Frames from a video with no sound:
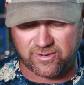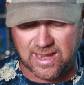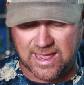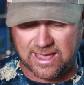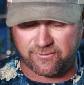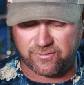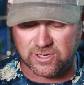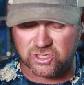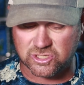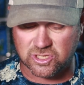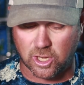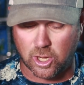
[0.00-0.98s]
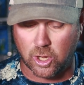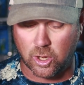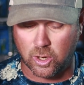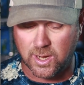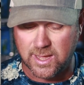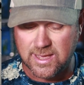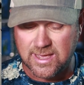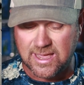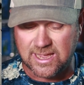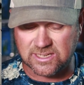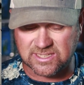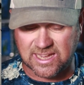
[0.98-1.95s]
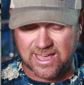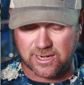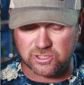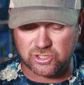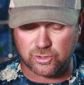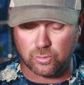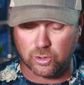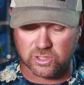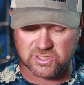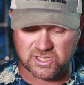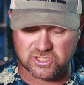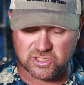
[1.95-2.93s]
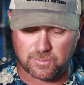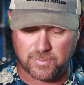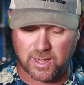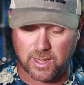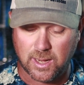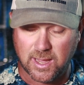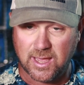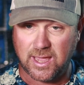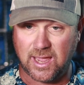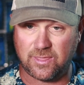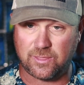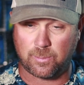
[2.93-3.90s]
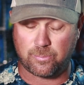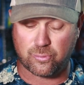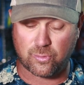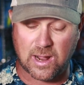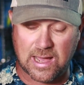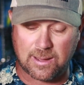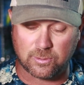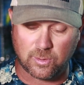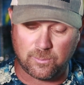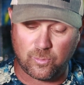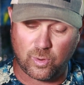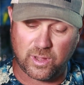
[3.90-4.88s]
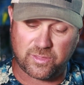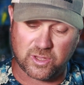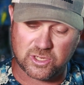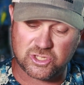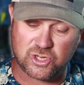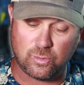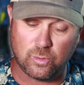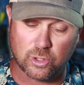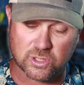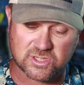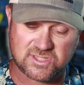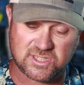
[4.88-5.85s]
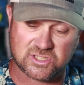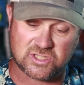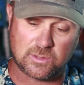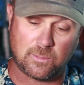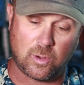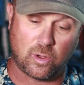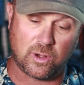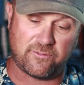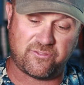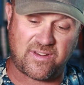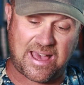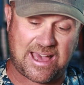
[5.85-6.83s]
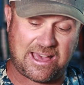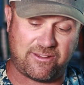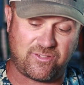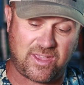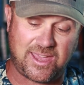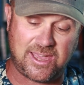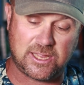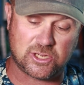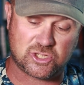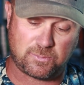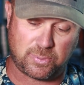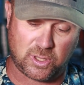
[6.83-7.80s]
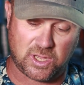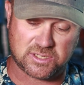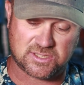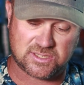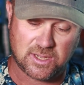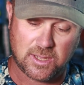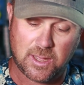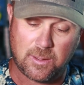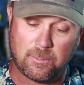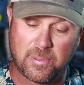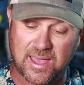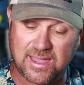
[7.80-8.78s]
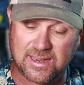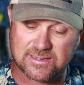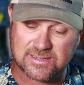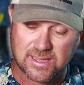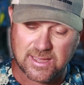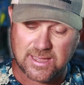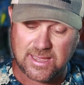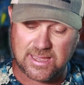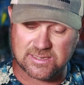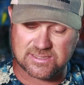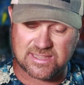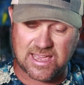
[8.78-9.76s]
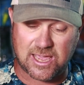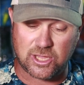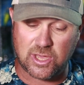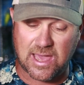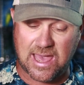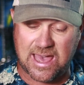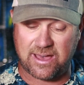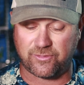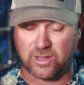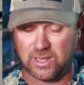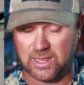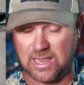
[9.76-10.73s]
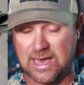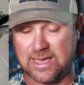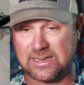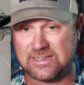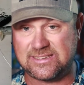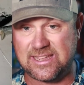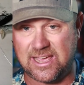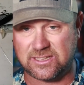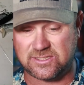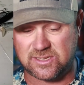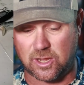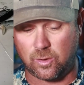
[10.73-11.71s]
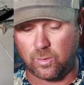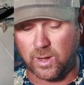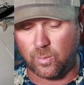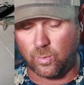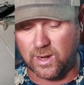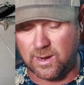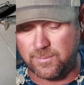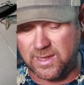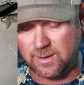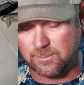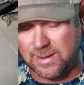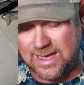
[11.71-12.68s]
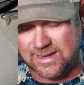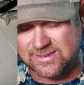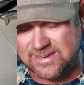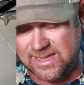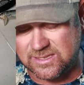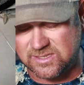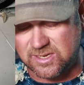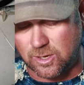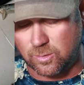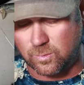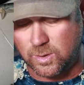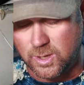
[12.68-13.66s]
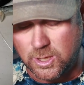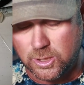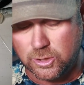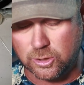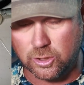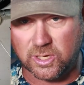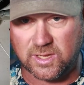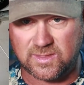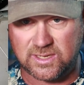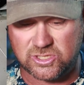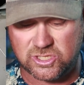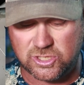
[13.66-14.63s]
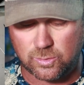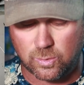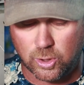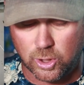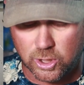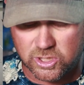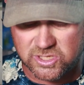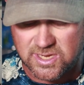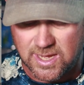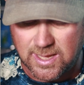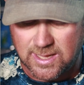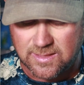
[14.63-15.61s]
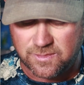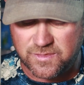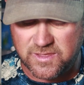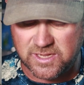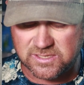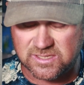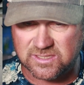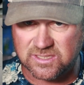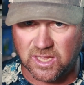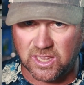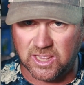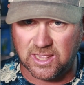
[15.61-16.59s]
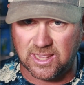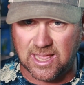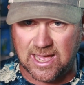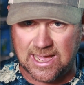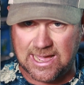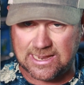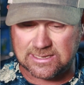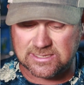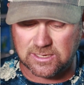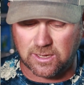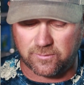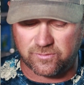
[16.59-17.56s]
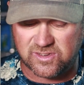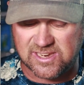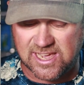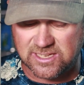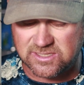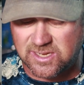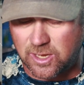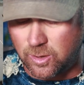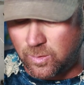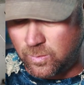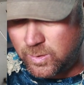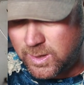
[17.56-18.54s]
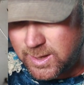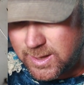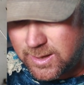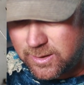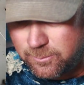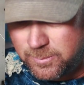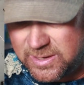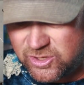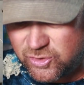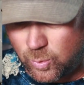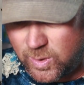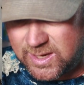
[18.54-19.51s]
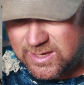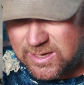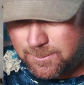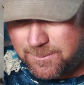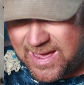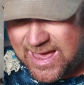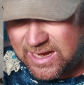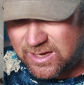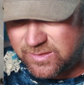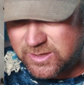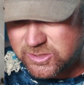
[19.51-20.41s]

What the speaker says: and a half inches long. It's got a two-hook system in it. And the problem with a two-hook system on a 5-inch plus bait is that you have a lot of dead zone. And what I mean by a dead zone, look at these two hooks. This is a lot of dead zone between the back of